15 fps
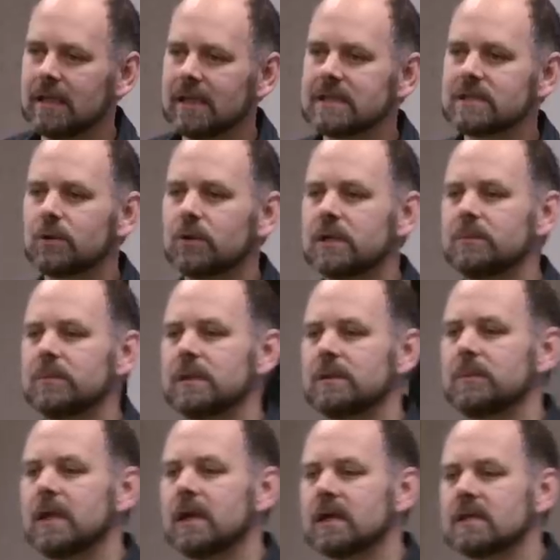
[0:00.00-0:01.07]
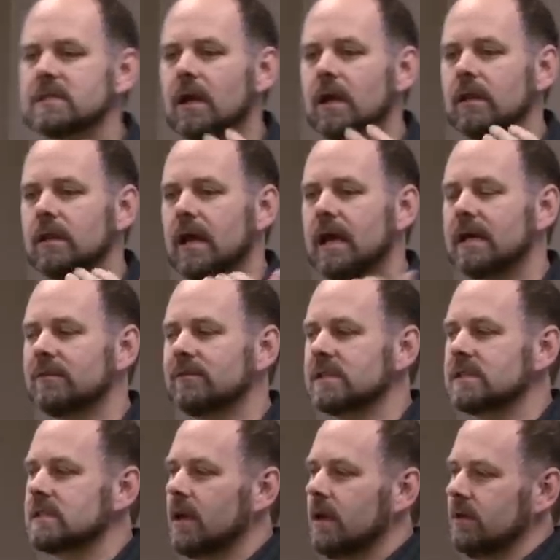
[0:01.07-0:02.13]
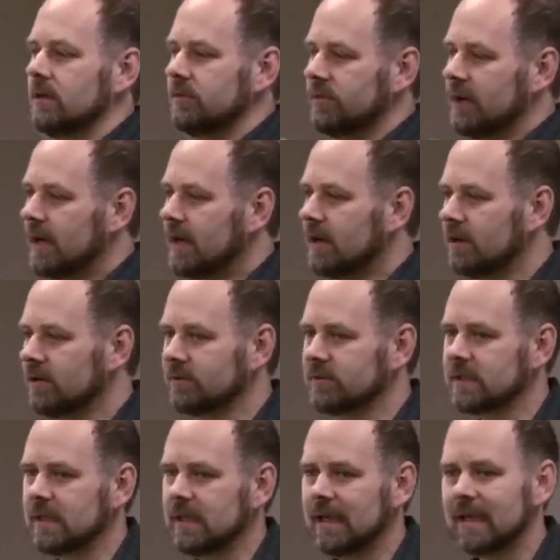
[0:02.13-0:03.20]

it's going to be because a lot of us are involved.